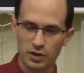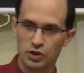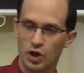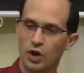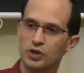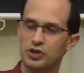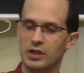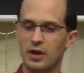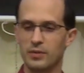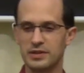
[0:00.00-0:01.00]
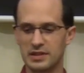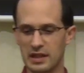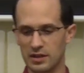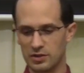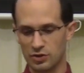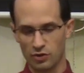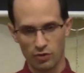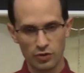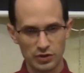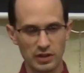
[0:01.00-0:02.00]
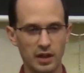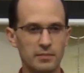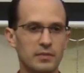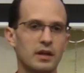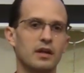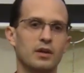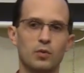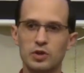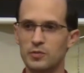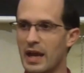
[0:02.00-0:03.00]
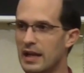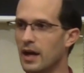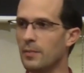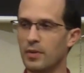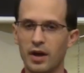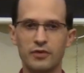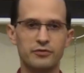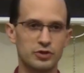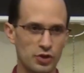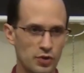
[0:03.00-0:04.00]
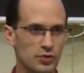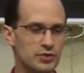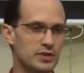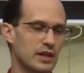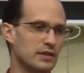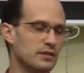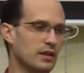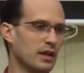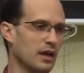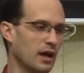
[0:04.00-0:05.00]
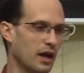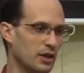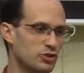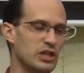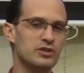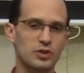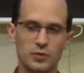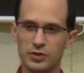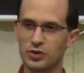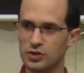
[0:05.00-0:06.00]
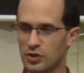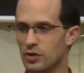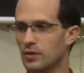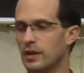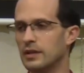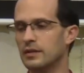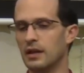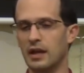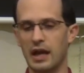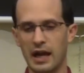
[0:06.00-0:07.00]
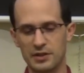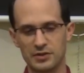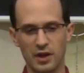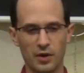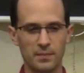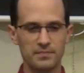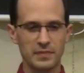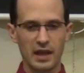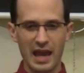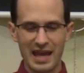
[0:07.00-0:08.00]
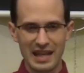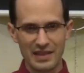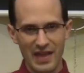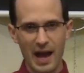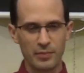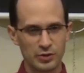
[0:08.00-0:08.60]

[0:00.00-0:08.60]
church there we see in Jerusalem was made up of Jews, and Jesus was a Jew, and then that